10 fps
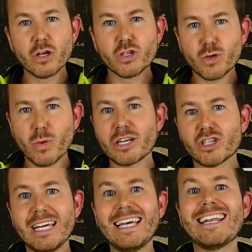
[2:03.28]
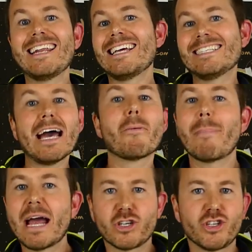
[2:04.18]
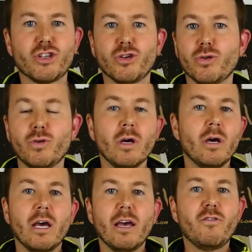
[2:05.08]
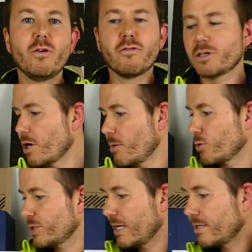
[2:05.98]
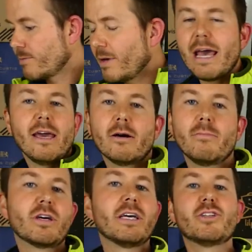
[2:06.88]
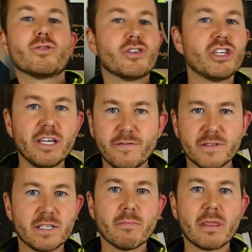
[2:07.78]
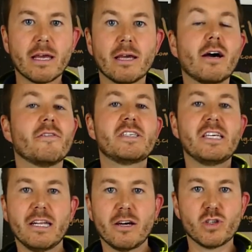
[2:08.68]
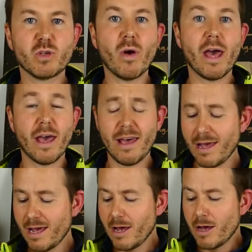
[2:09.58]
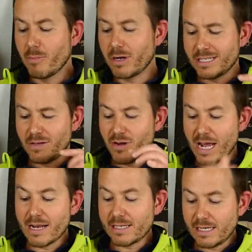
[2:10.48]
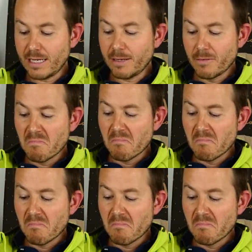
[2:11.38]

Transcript: to actually get an exact match to, if you, for example, say to them, hey, I'm looking to achieve something that I've seen elsewhere, because in reality,